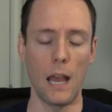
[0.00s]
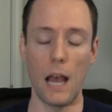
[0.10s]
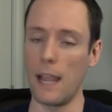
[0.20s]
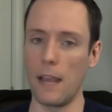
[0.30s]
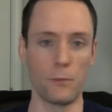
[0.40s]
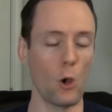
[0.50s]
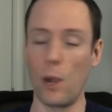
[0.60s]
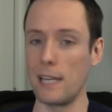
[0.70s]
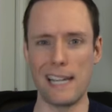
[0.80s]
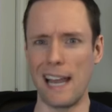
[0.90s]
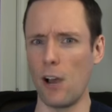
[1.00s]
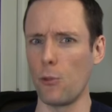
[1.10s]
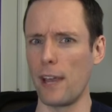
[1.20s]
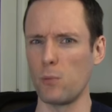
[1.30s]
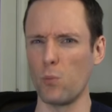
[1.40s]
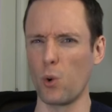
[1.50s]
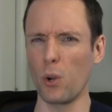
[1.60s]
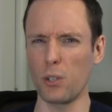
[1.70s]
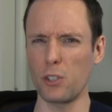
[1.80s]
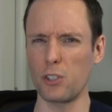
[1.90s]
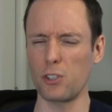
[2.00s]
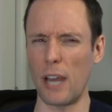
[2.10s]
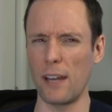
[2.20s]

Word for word: I have no idea how that works.